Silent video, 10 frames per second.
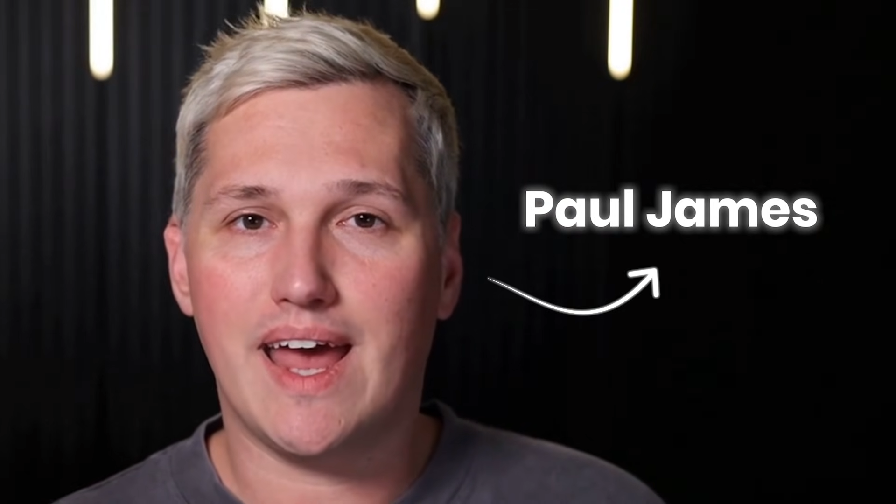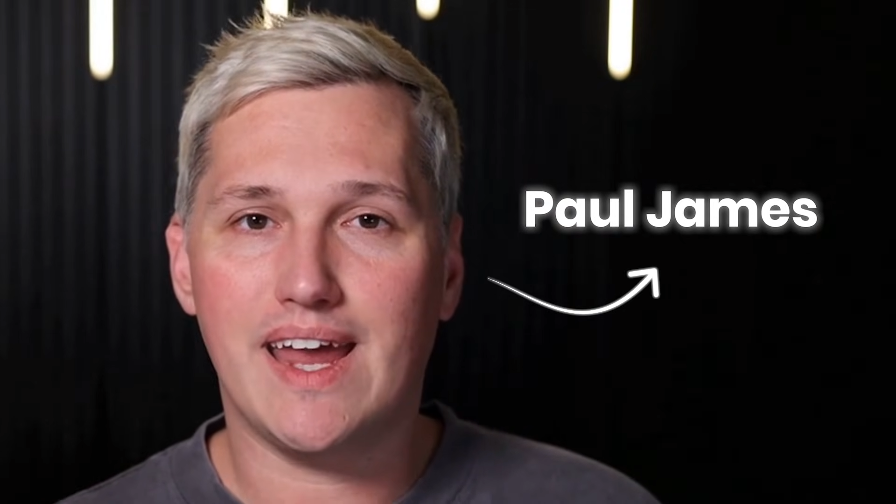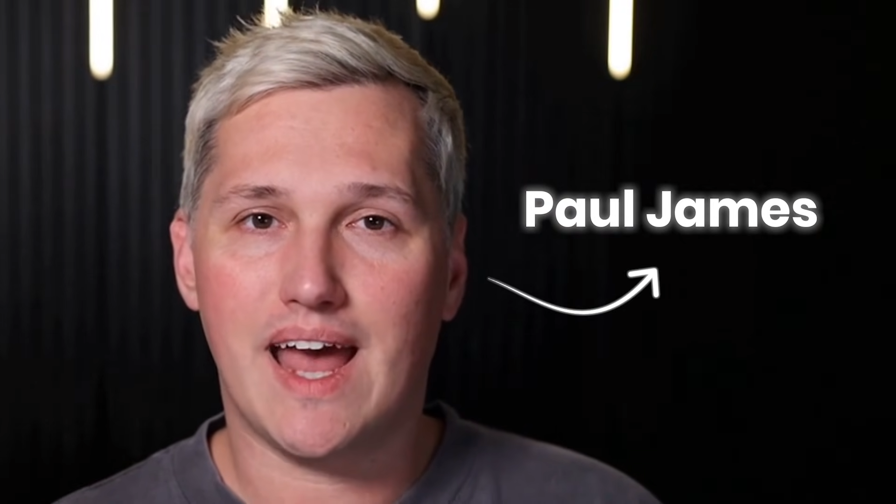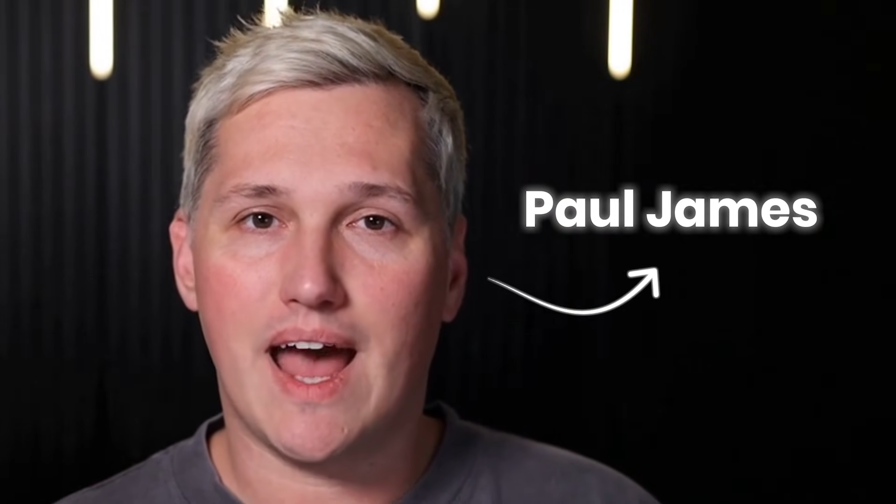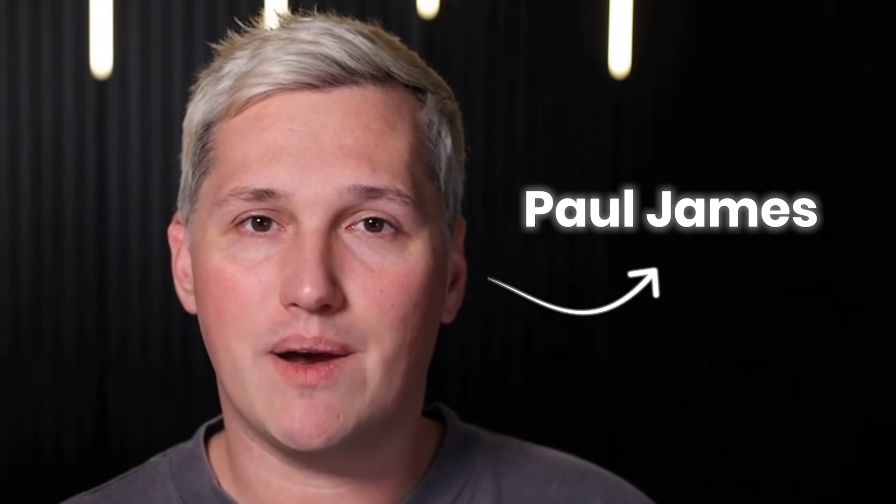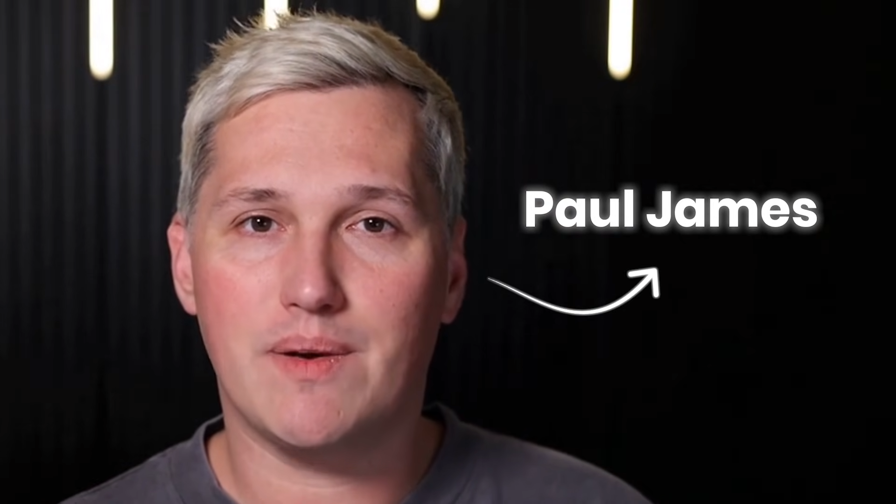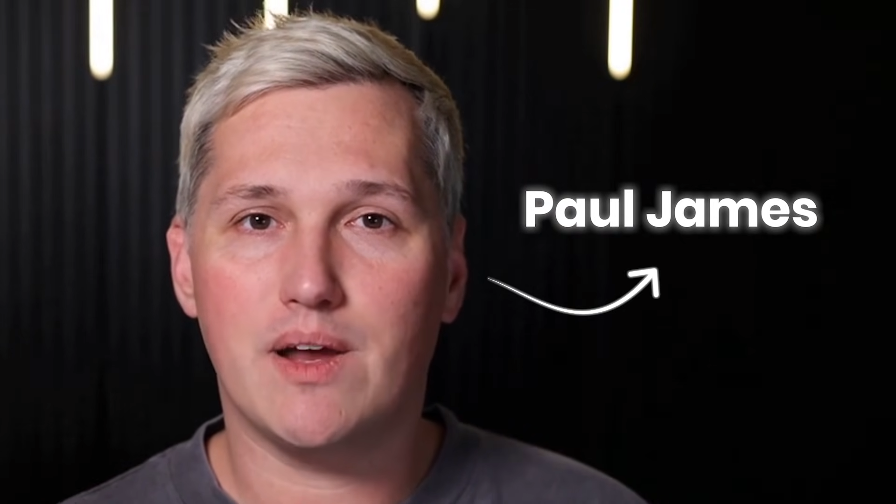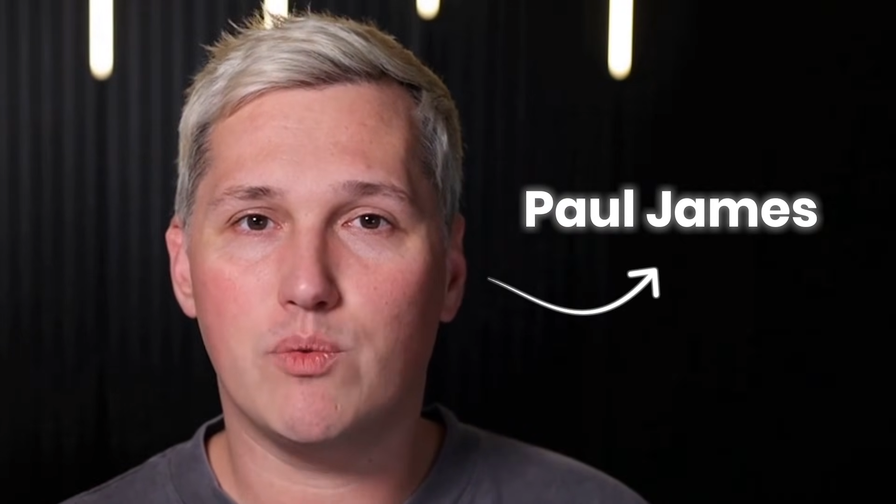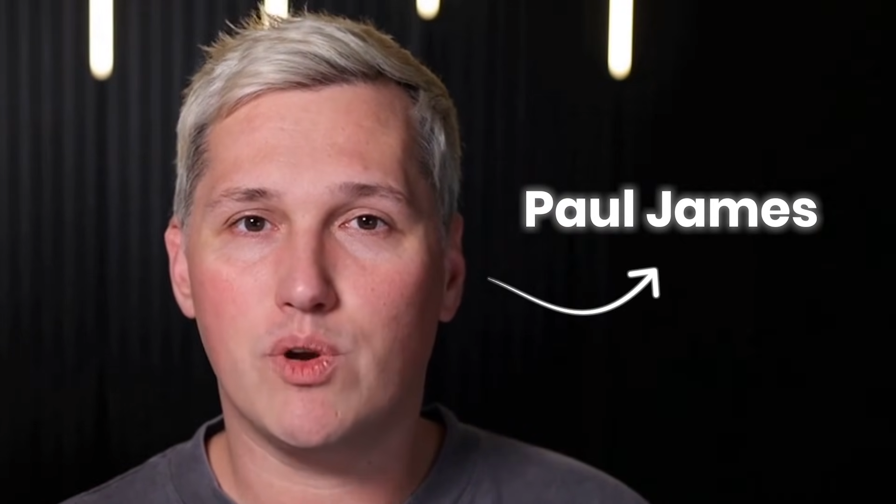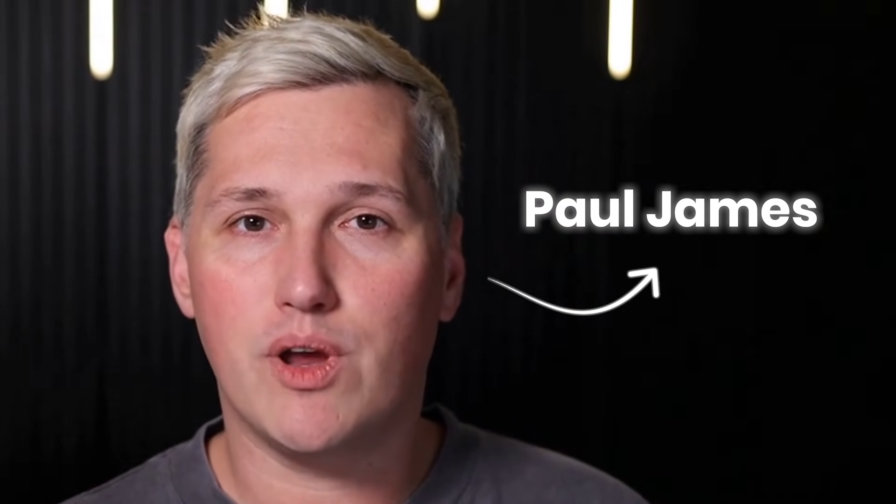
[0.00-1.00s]
and how
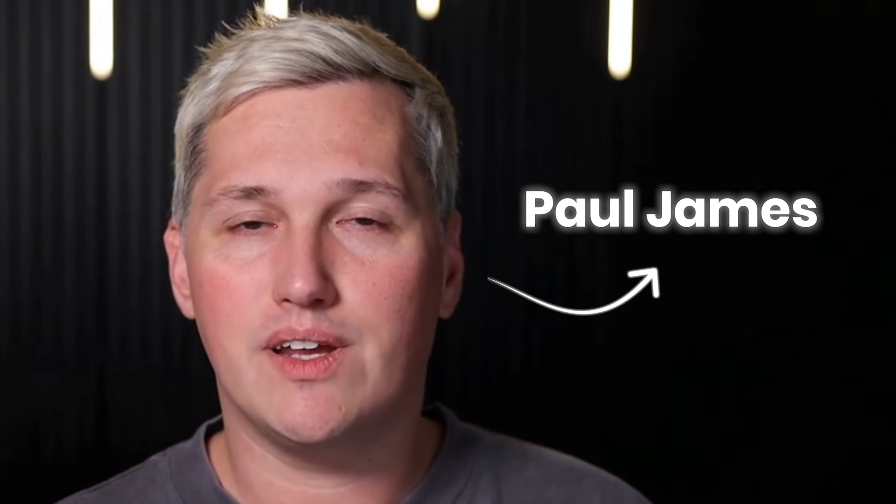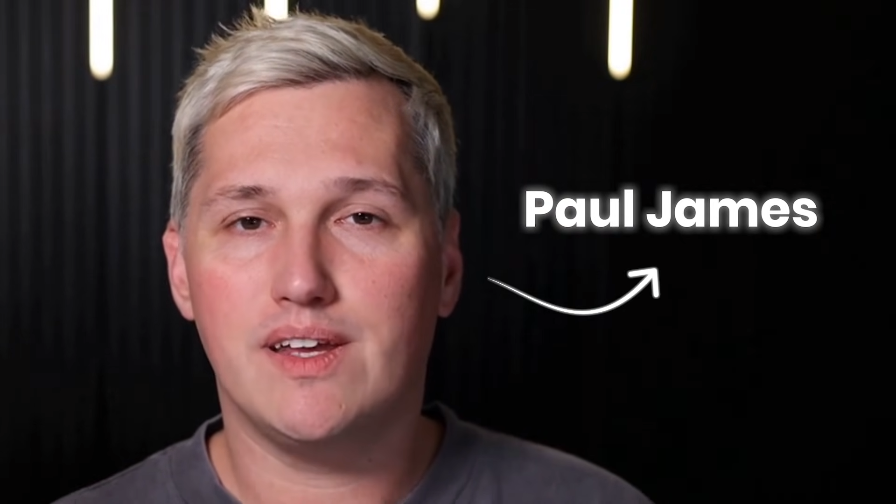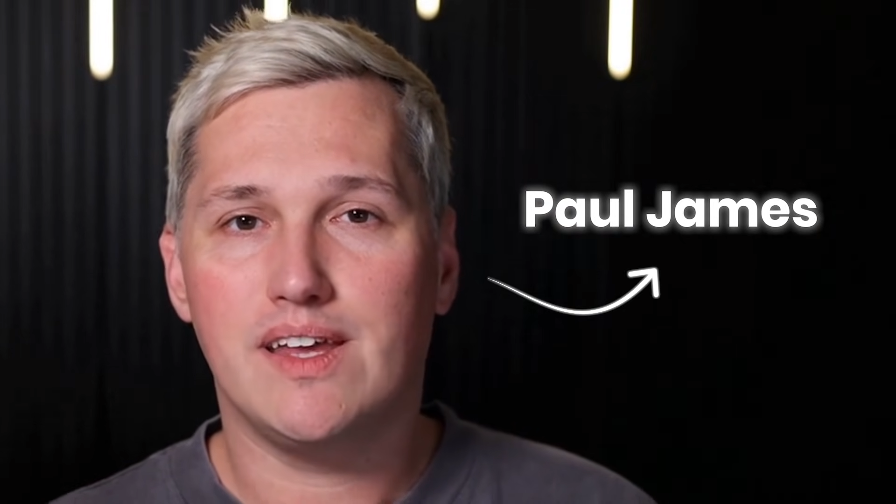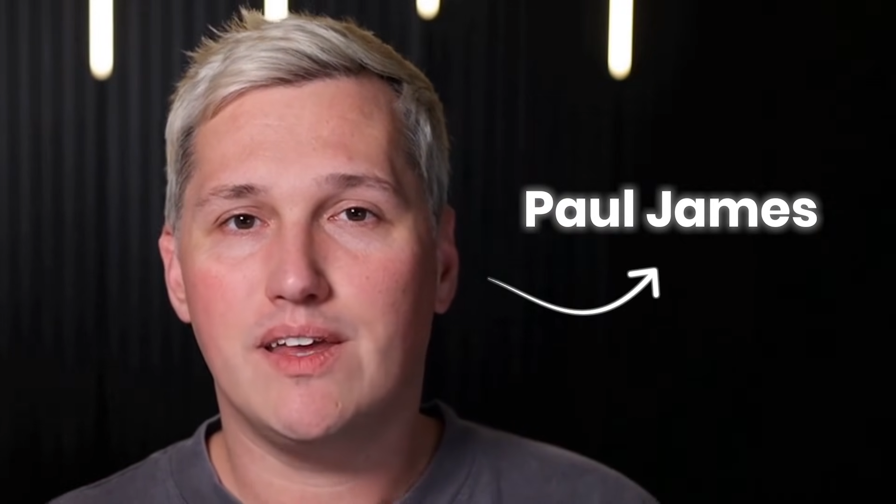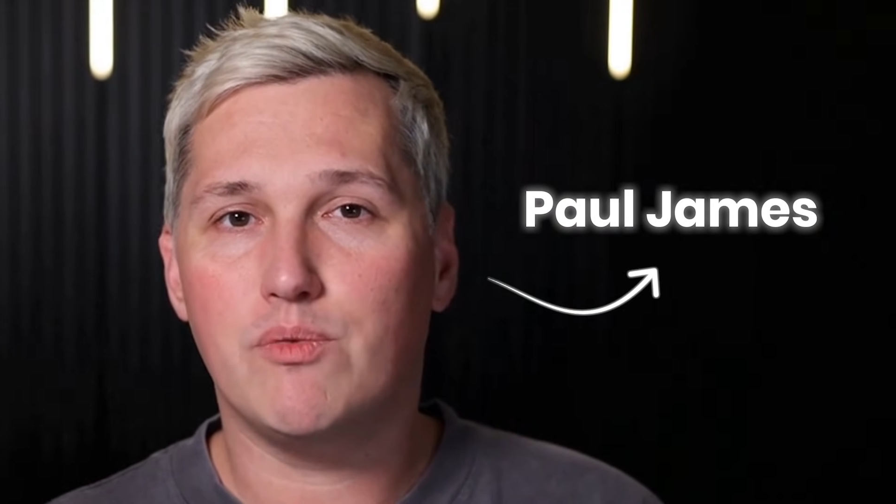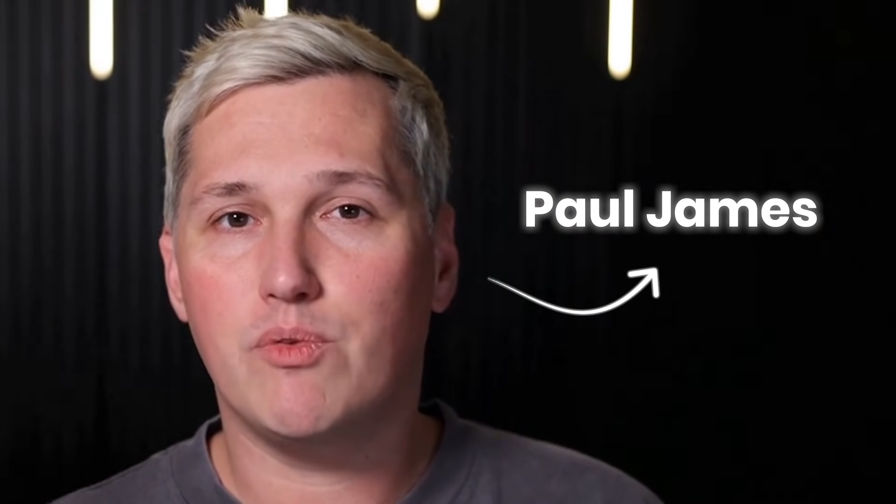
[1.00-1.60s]
they work in